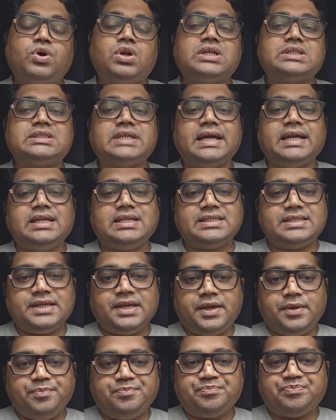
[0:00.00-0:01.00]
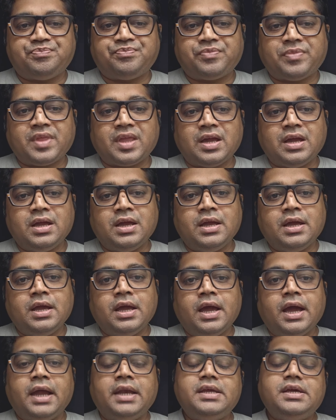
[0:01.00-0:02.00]
for a sightseeing.
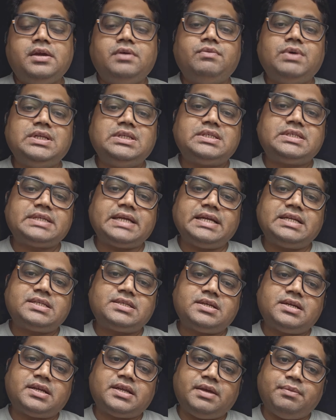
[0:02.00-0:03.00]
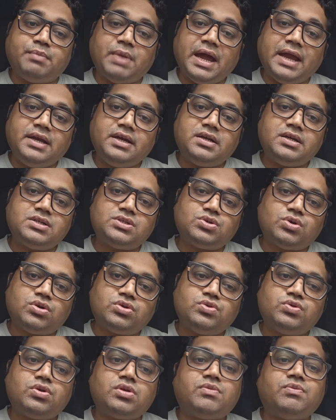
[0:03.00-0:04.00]
And even sets a reminders
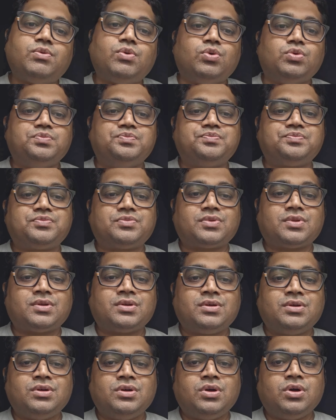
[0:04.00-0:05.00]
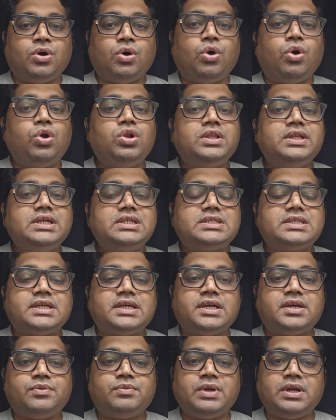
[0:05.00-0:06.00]
on your phone. All
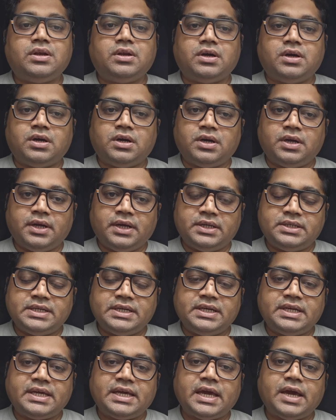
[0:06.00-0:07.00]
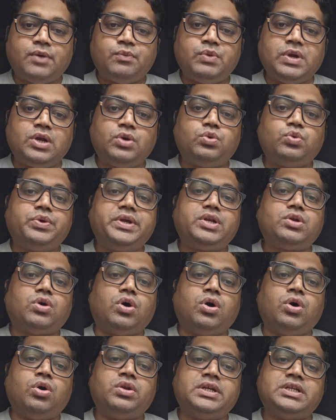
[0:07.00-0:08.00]
this Agentic AI will do it
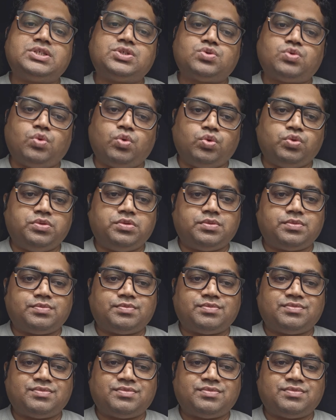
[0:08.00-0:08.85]
on its own.